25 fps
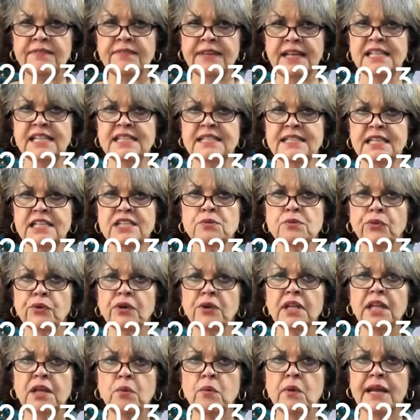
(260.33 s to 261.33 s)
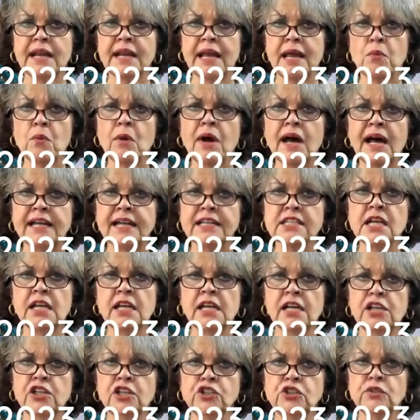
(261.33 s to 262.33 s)
is this really what I want?
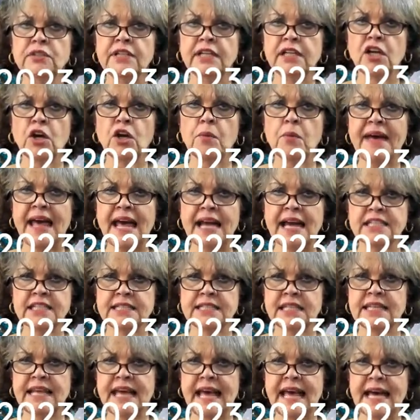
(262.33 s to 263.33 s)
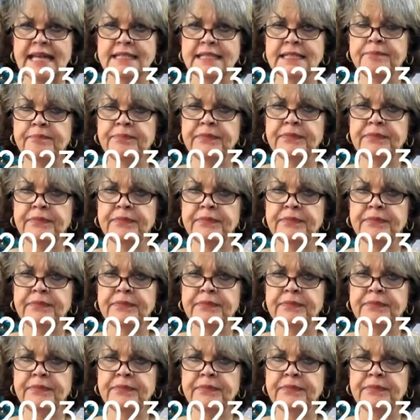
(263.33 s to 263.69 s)
You can go back to that.